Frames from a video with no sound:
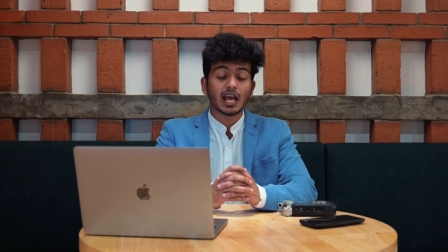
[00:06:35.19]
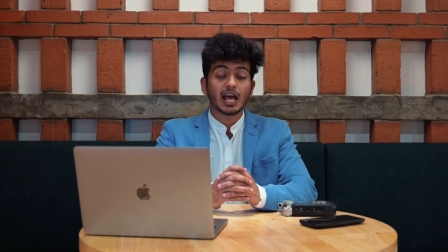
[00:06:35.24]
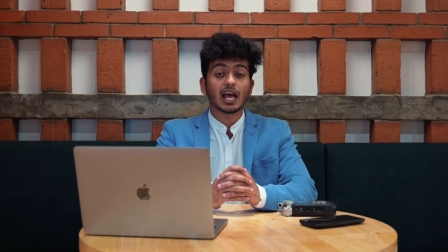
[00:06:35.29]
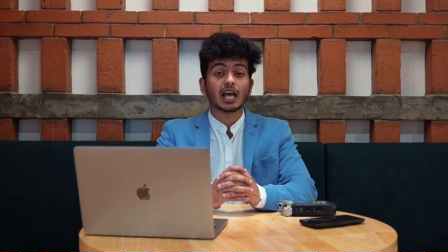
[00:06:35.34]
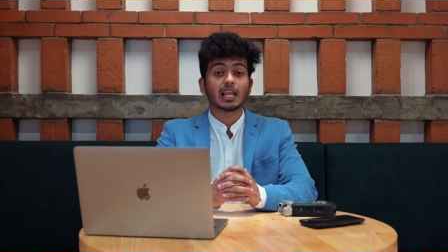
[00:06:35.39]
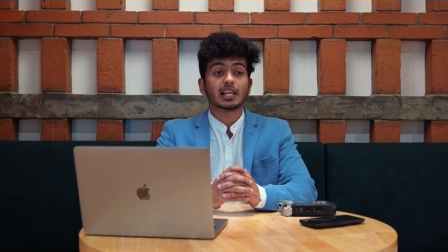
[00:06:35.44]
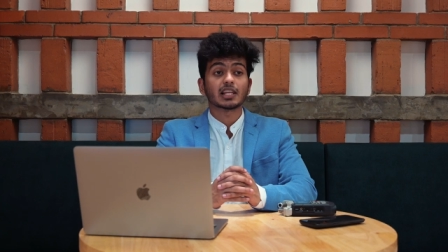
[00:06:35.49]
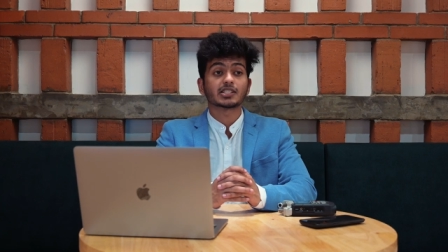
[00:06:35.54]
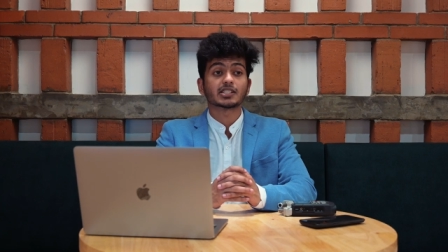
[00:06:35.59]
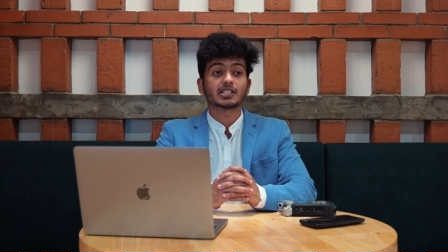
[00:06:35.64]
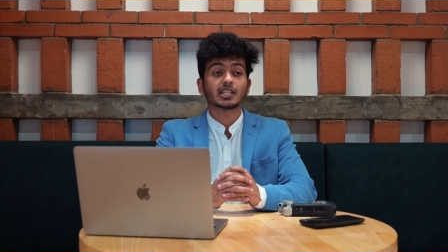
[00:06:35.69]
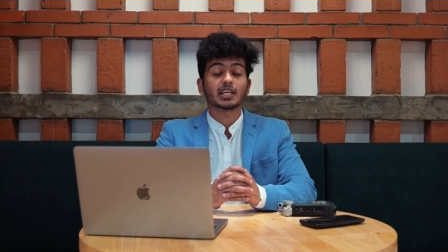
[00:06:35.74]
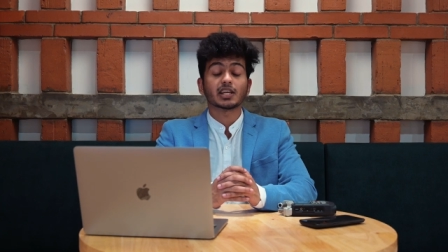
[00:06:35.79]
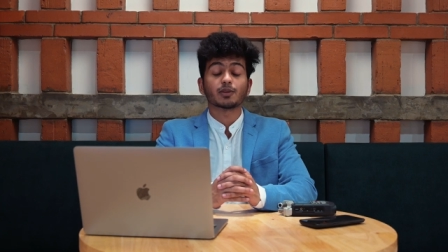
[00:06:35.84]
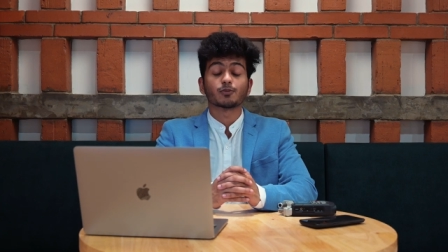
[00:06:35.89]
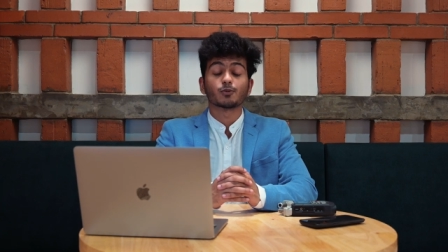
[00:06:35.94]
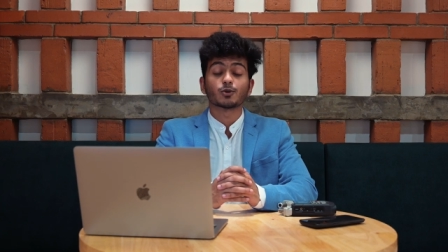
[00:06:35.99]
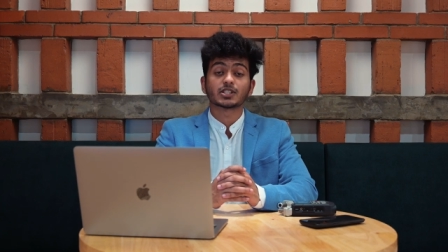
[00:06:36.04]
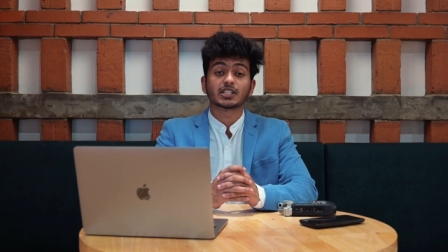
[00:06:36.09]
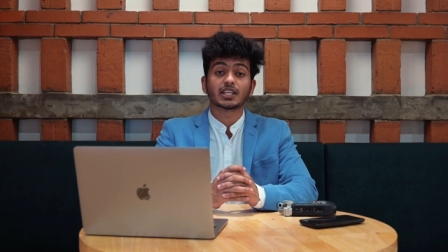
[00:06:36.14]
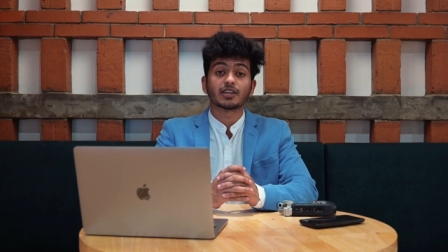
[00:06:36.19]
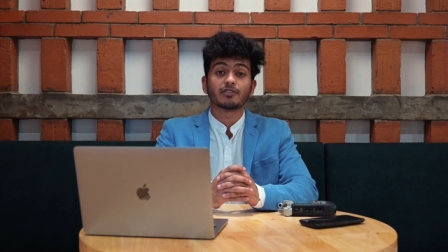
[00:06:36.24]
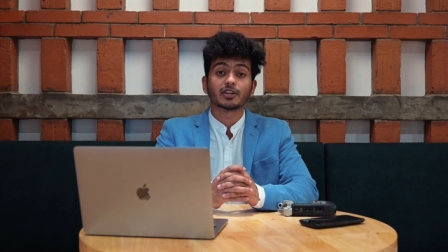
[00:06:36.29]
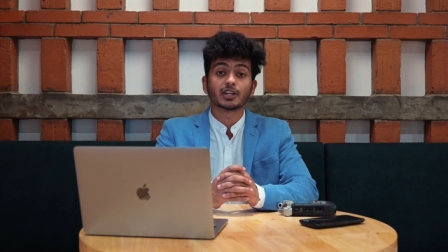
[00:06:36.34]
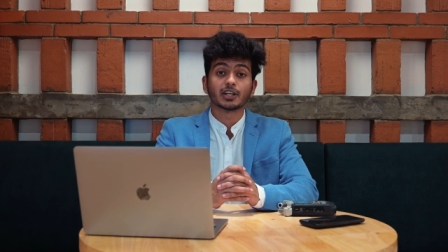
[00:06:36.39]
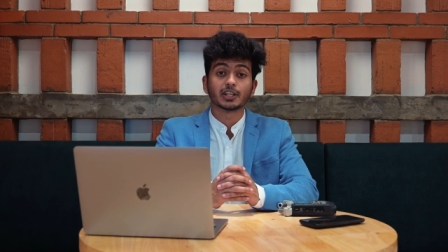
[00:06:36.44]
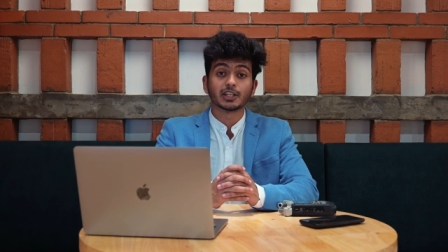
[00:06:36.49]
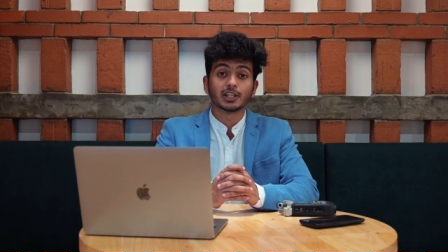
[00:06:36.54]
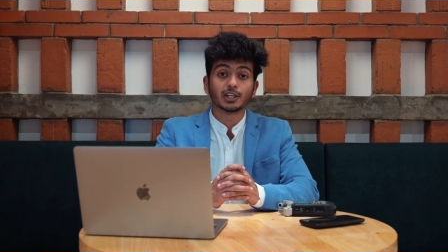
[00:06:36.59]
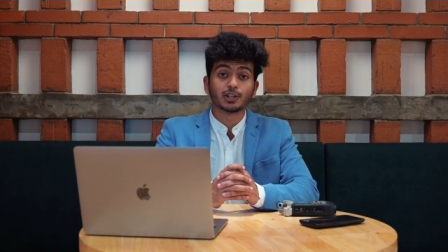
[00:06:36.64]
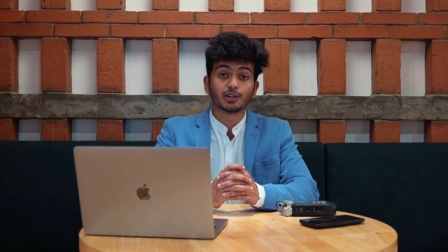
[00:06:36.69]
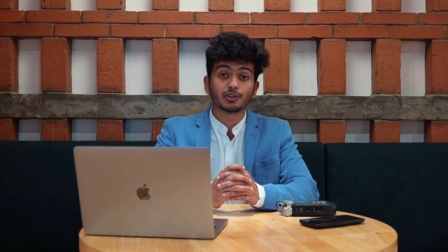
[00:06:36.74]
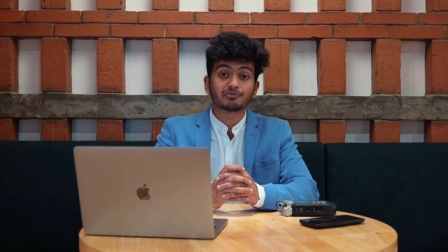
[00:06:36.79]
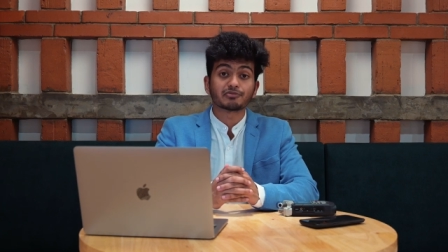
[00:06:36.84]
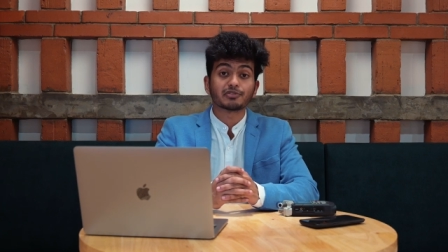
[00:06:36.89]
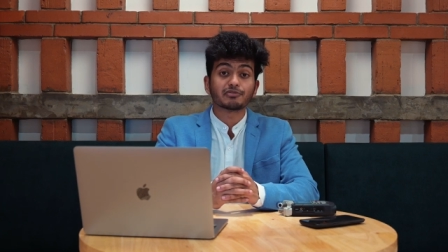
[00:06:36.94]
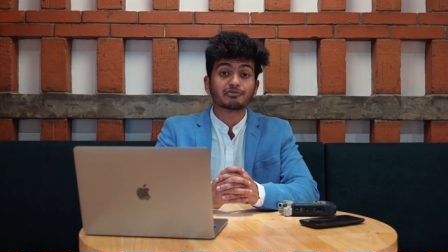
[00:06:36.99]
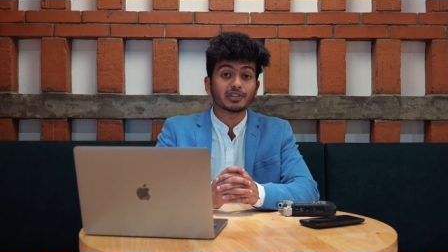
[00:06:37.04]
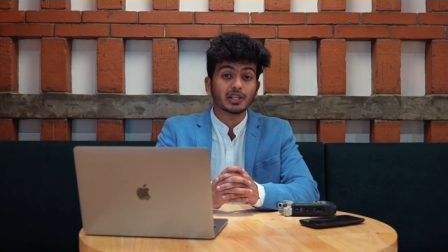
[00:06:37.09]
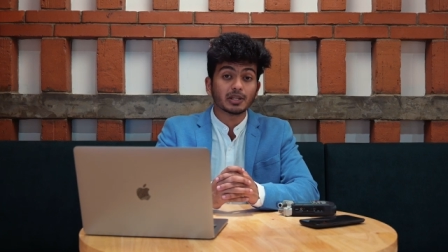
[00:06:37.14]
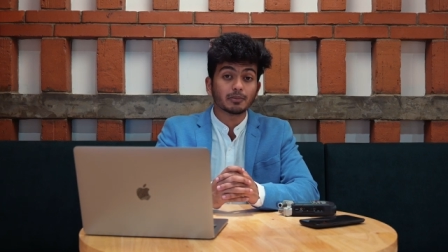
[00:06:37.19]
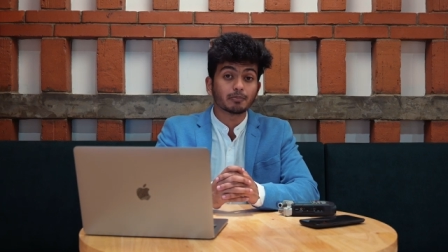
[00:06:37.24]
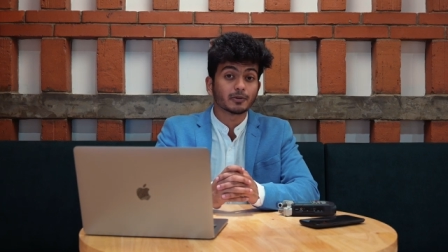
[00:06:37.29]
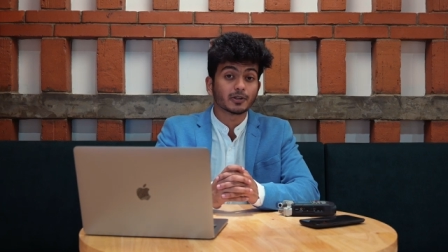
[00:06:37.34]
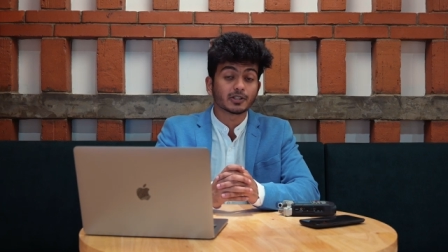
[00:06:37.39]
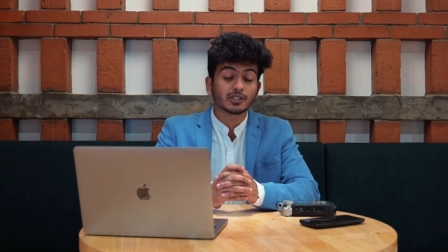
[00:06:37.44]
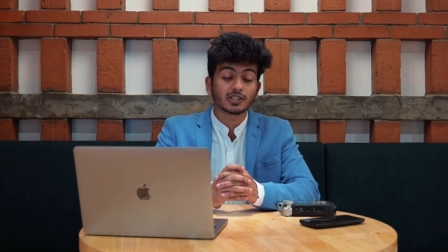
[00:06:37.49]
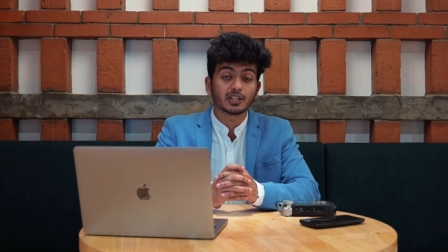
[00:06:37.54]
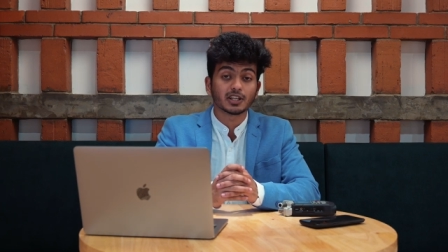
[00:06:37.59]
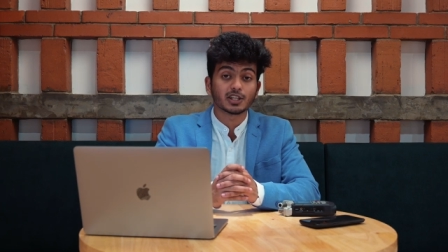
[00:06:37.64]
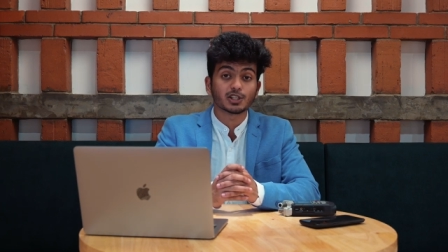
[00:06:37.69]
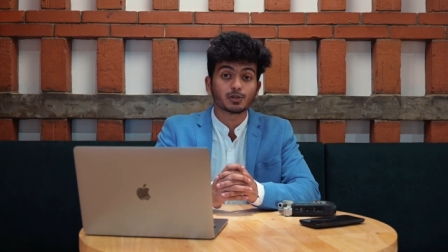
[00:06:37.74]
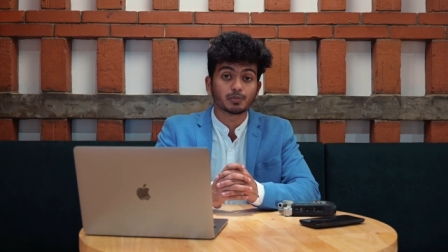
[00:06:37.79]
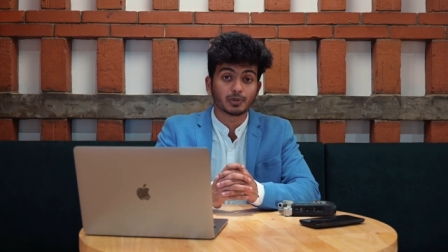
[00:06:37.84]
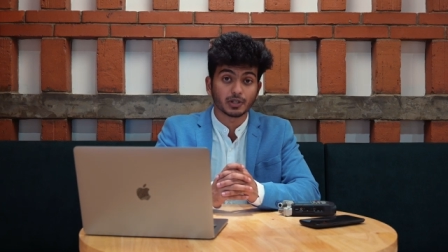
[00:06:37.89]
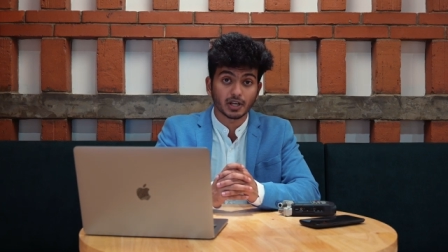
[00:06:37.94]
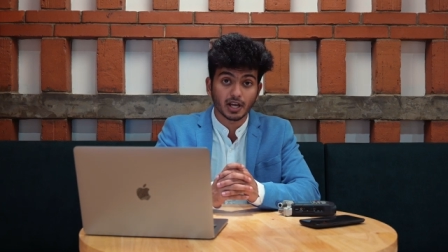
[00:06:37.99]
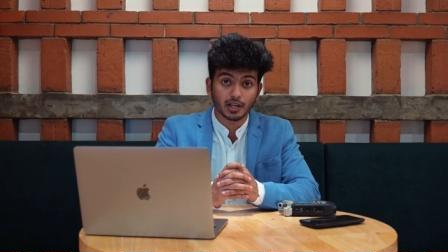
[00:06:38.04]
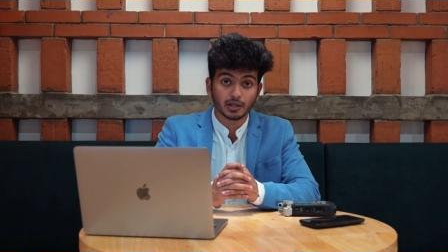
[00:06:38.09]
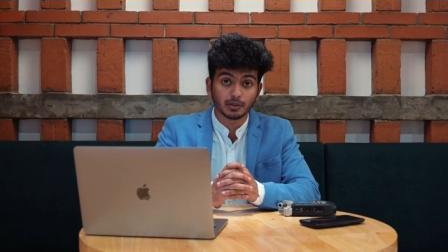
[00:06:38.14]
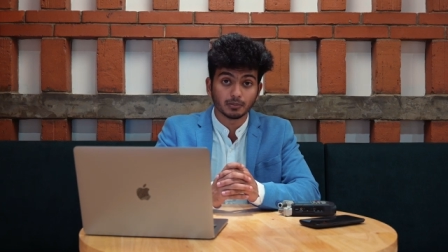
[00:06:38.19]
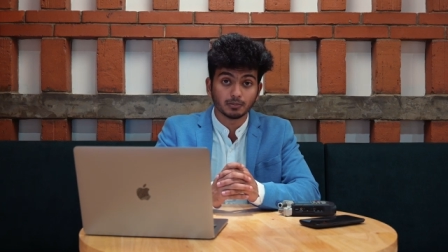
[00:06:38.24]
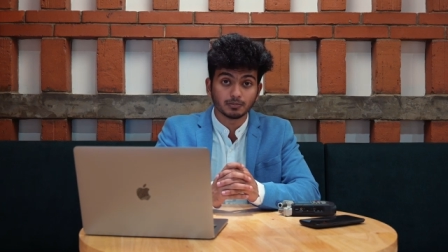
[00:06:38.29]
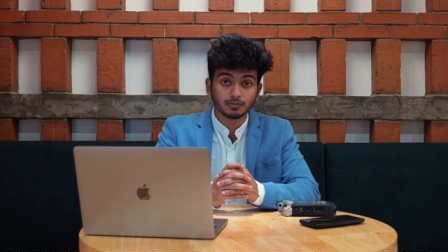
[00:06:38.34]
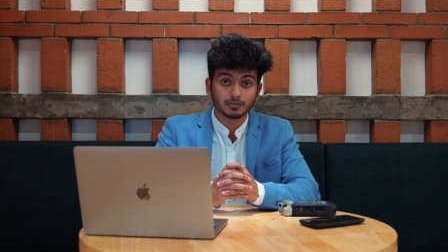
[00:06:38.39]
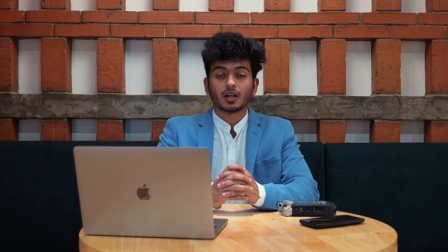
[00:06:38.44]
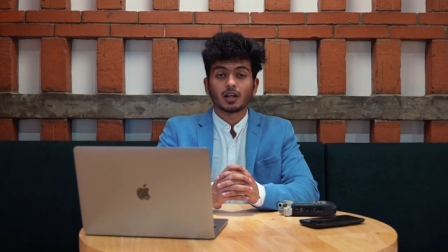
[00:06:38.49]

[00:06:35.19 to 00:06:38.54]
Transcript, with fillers: and let's say it was giving a yield of fifteen percent per annum,